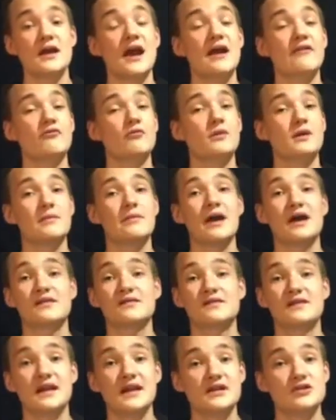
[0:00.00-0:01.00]
Everybody
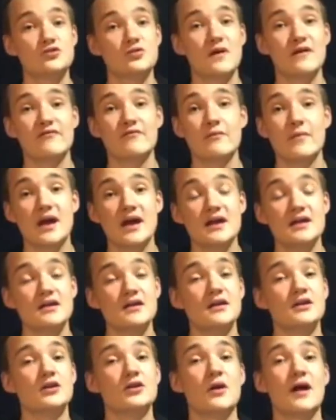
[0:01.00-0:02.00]
backstage who I've met,
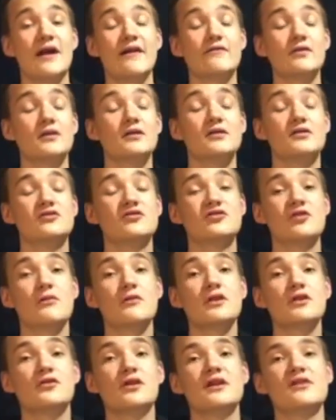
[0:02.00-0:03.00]
you know,
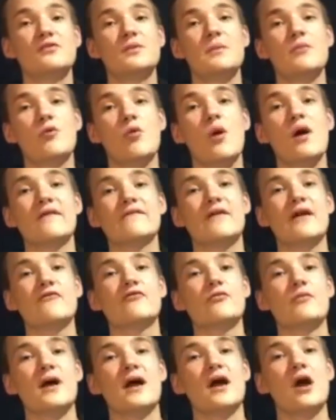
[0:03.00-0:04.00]
some of the greatest people who I've
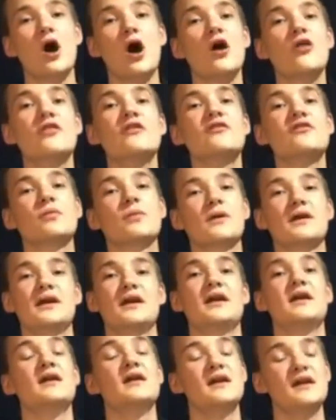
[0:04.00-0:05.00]
ever met on this
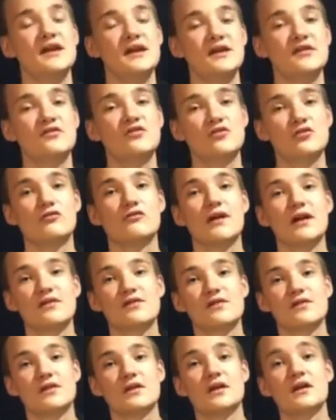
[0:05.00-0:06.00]
planet is through
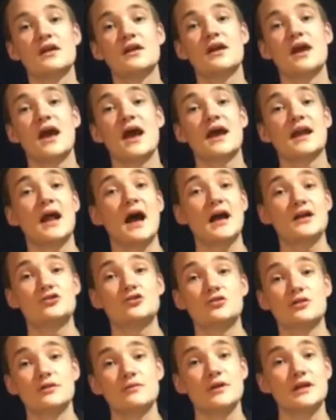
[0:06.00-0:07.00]
wrestling, and I
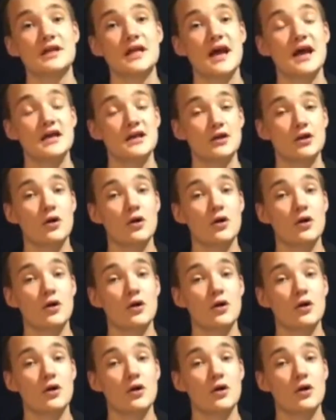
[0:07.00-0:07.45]
truly mean that.